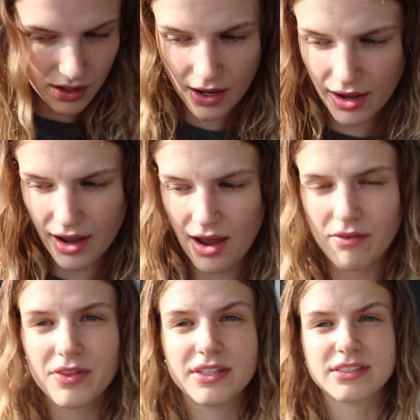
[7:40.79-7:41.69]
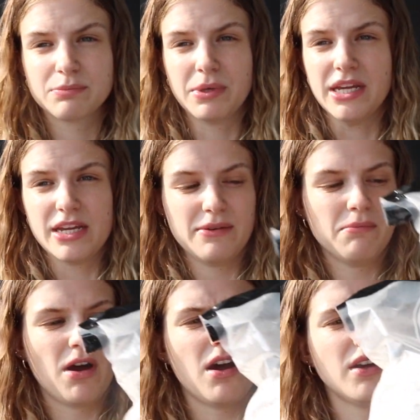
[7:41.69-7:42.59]
I have this peat
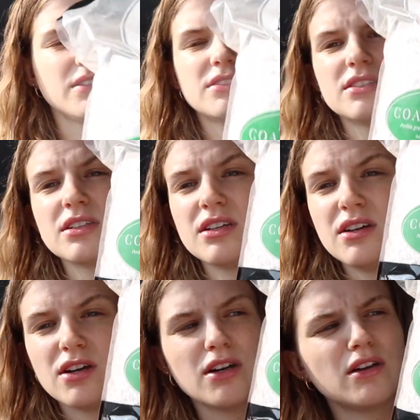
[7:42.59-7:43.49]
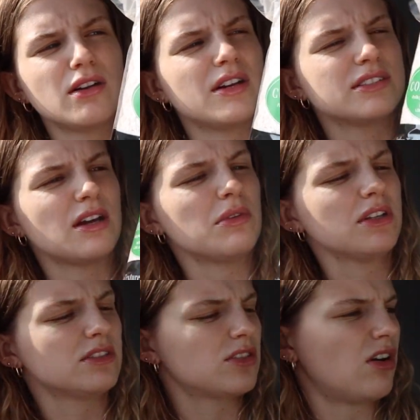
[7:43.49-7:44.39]
moss, or is that what
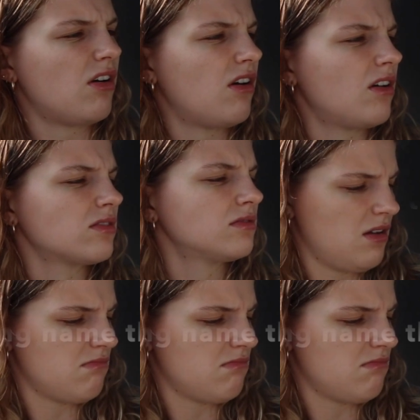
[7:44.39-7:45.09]
it's called?